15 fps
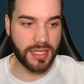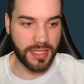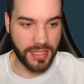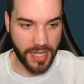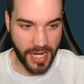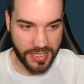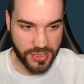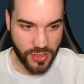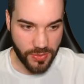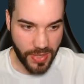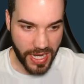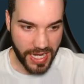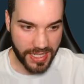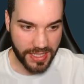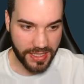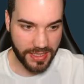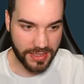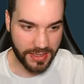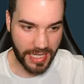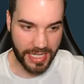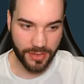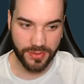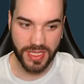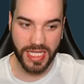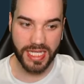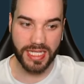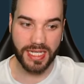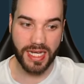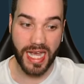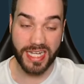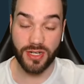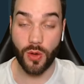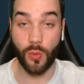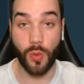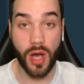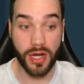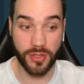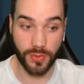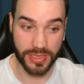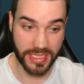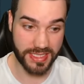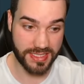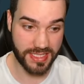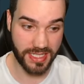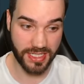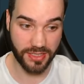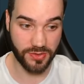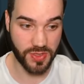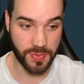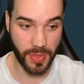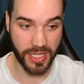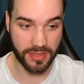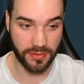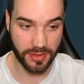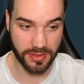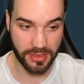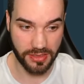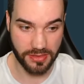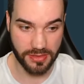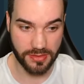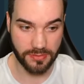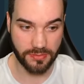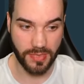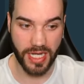Not too bad. I don't think, I don't want to at least see another spike like this.